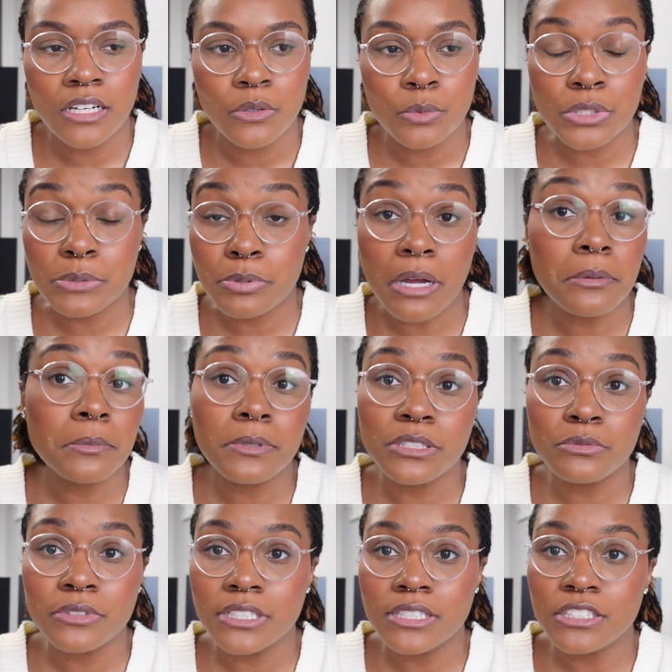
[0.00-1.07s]
was probably
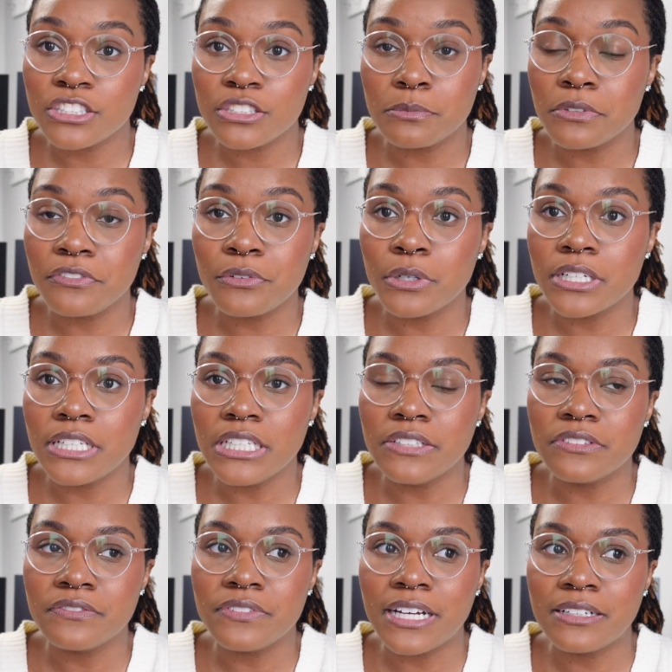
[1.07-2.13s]
rich before he
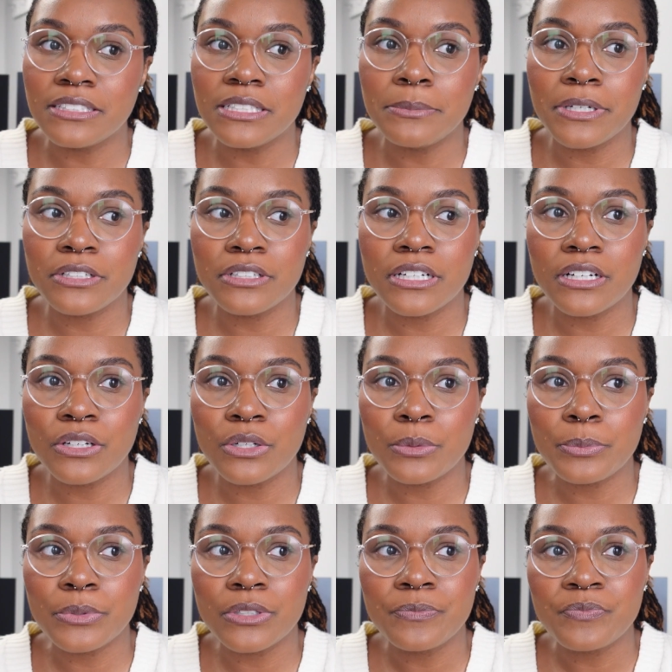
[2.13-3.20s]
even founded
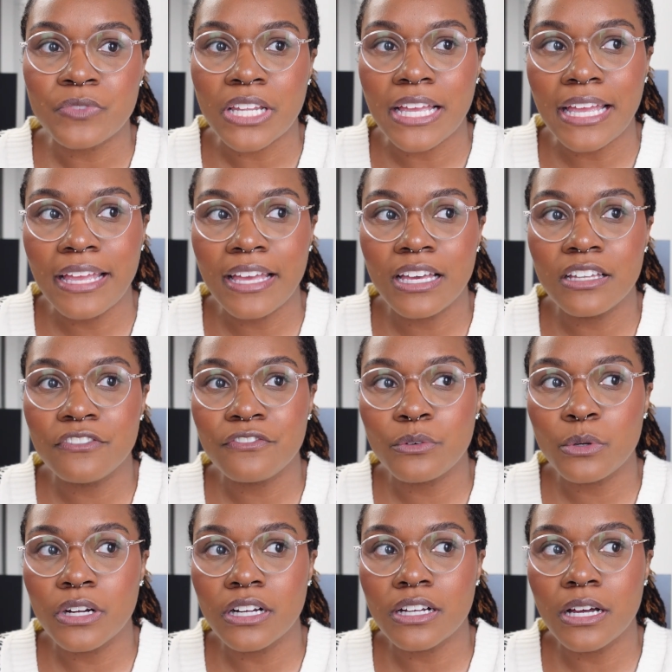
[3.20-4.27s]
BetterHelp, and
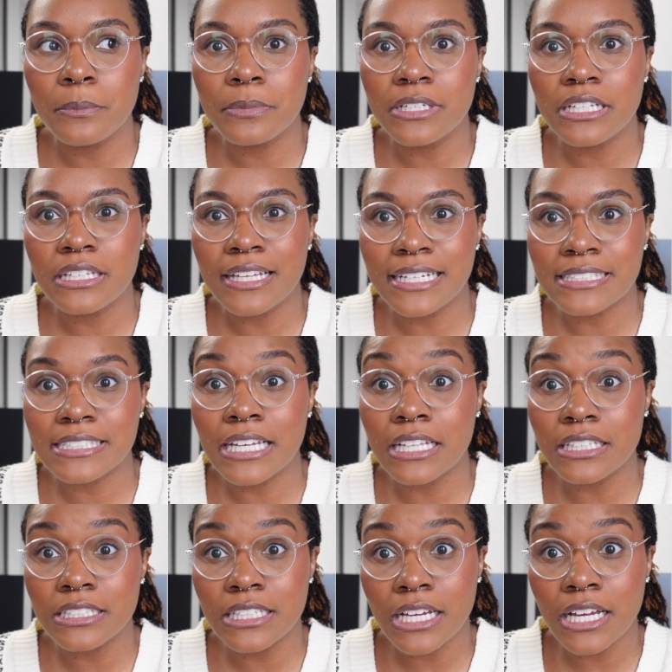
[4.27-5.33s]
for a company like
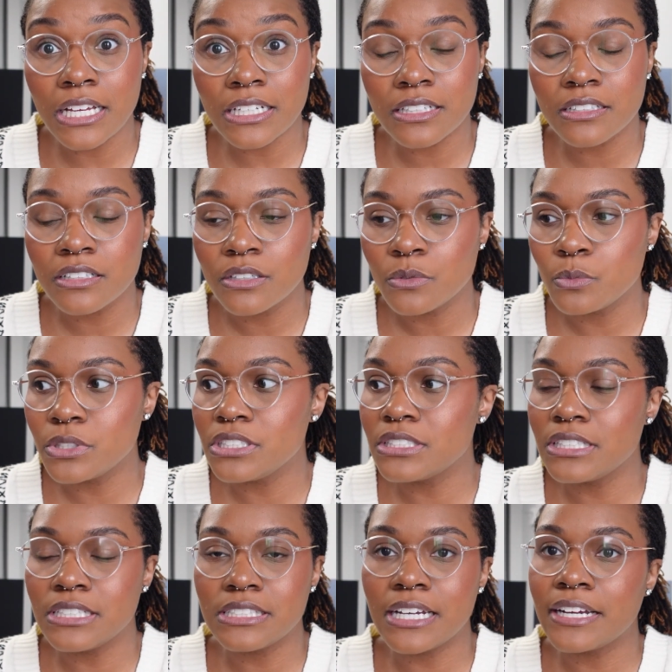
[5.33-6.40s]
Teladoc, which is
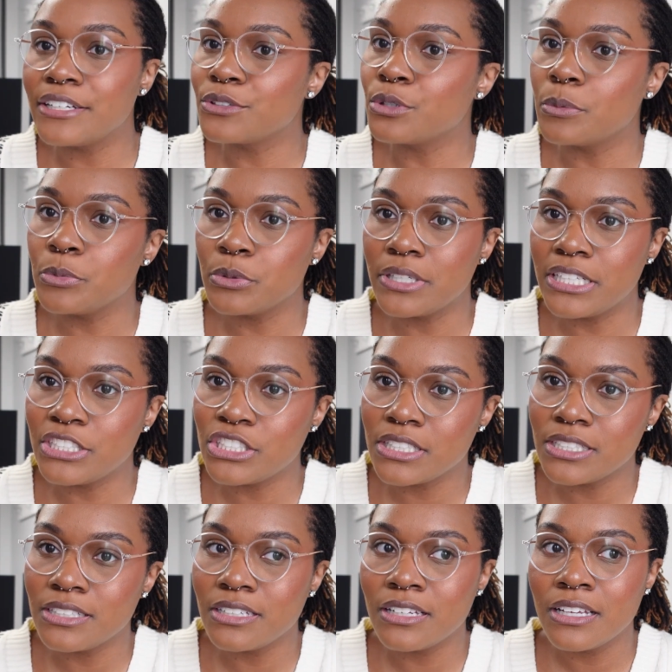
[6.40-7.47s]
an entire
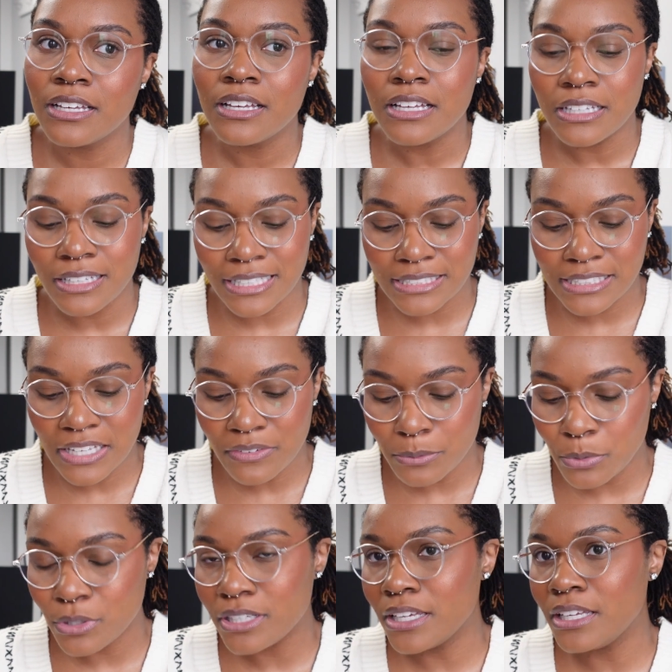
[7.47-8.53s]
corporation, like
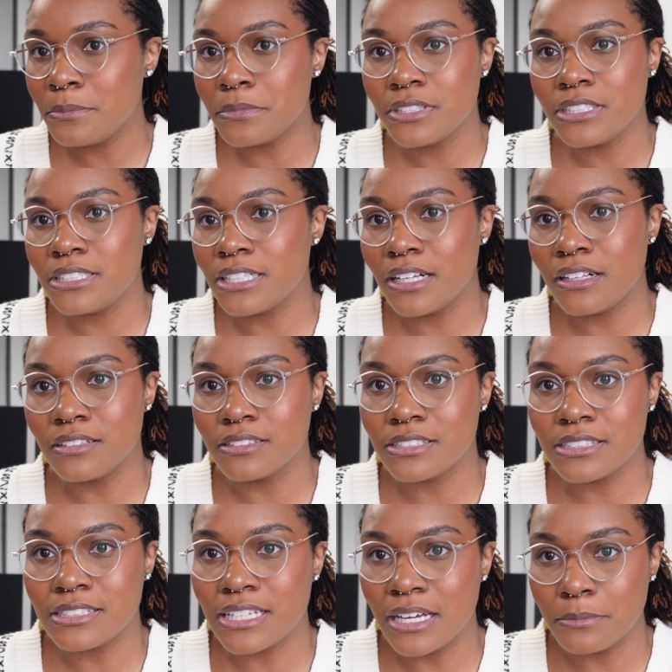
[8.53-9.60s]
$7.8 million
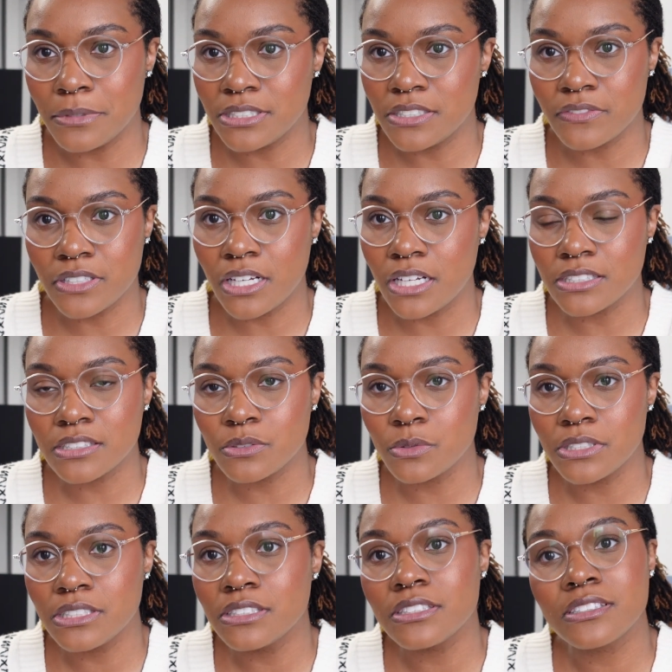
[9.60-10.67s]
is not much of a
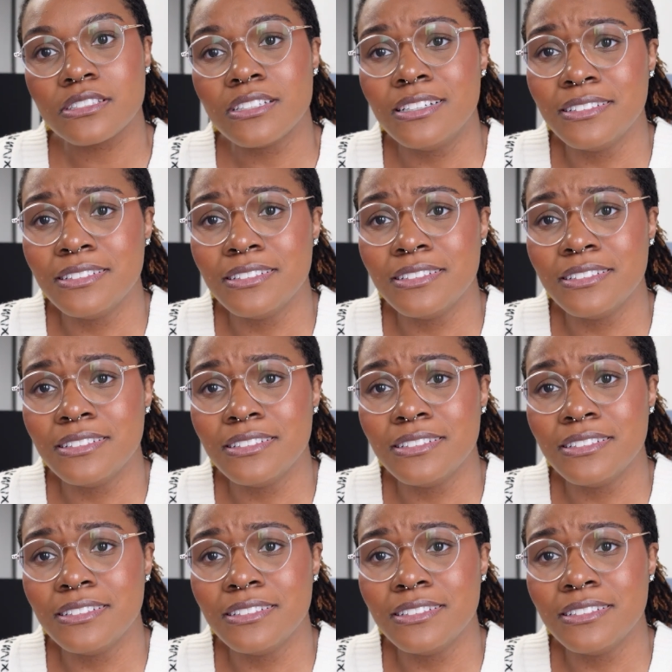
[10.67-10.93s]
consequence.